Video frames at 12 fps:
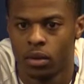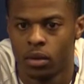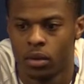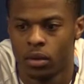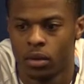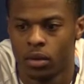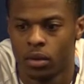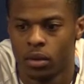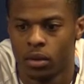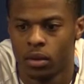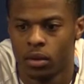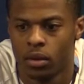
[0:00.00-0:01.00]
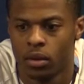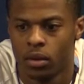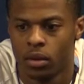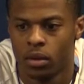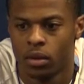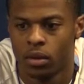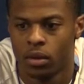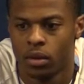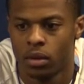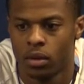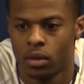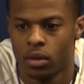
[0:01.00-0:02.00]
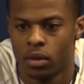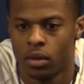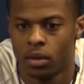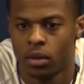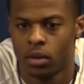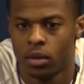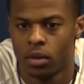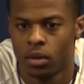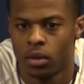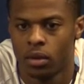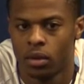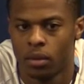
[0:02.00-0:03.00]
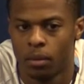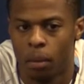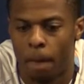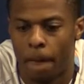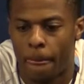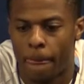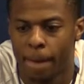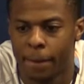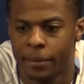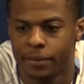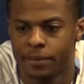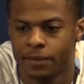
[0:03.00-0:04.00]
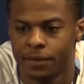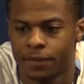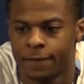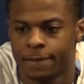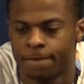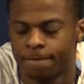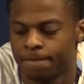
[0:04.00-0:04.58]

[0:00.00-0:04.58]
(silent)